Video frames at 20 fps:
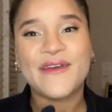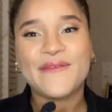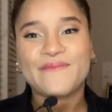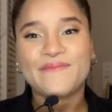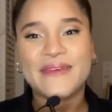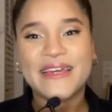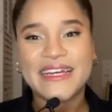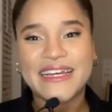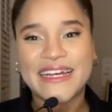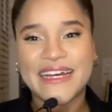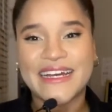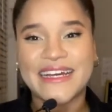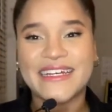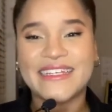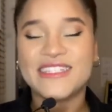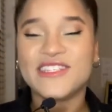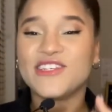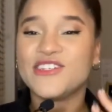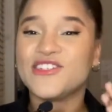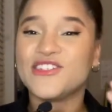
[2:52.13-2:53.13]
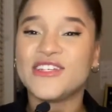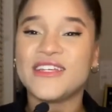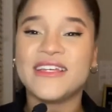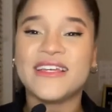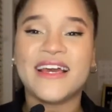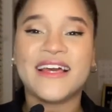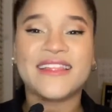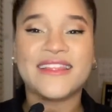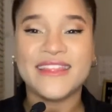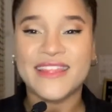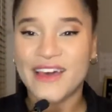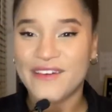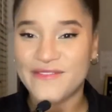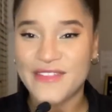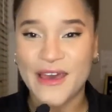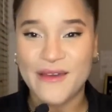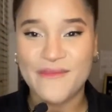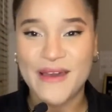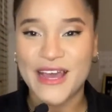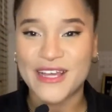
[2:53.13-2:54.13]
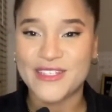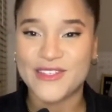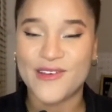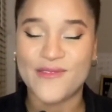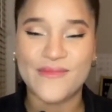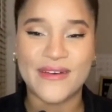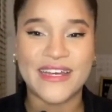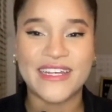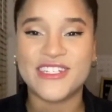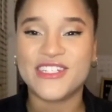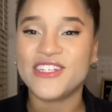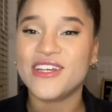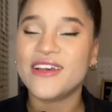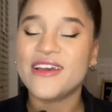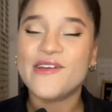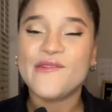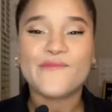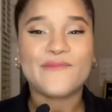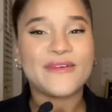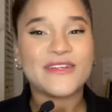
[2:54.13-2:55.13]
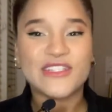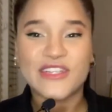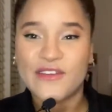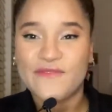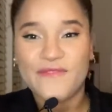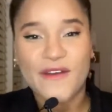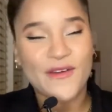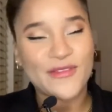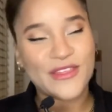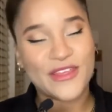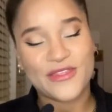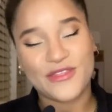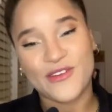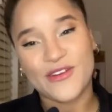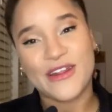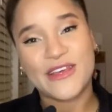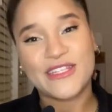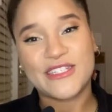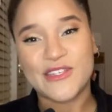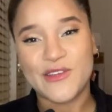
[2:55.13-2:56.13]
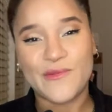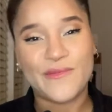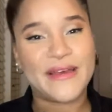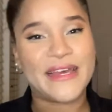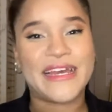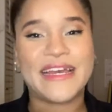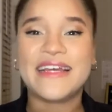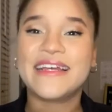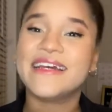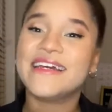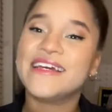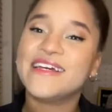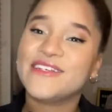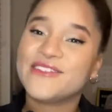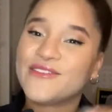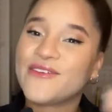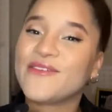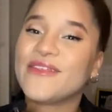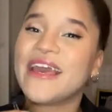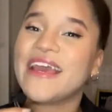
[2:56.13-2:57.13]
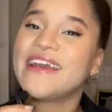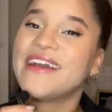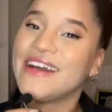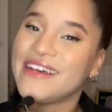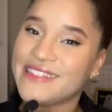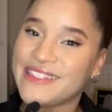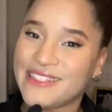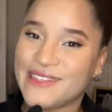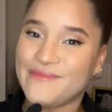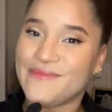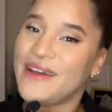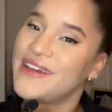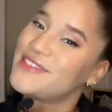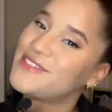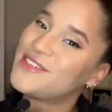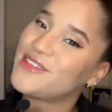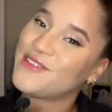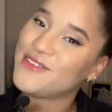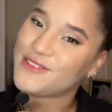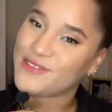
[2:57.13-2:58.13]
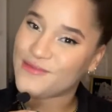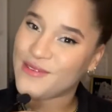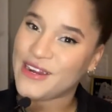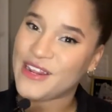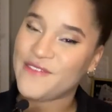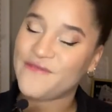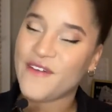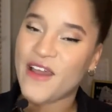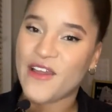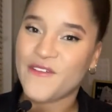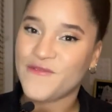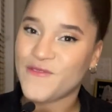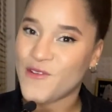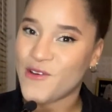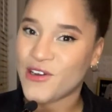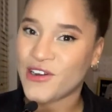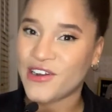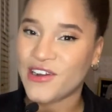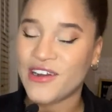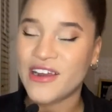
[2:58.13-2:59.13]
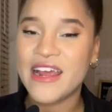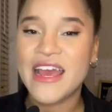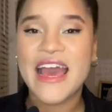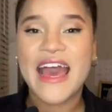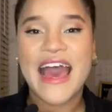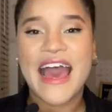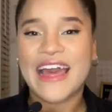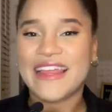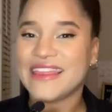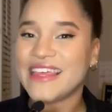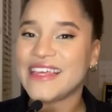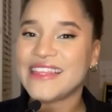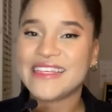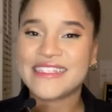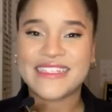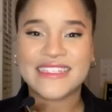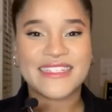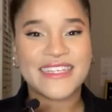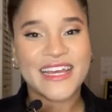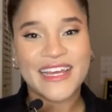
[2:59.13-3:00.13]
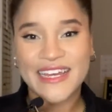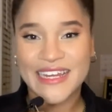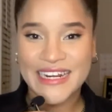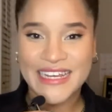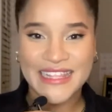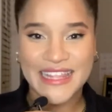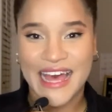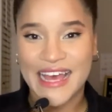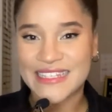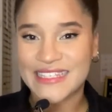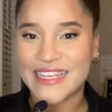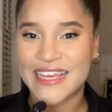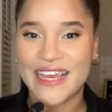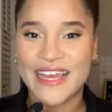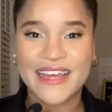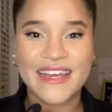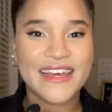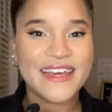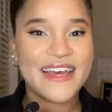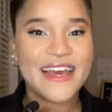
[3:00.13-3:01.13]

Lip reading: because she loved that bag so much, but she found the 32 big, so they customized the 25 for her. I think this is a good classic.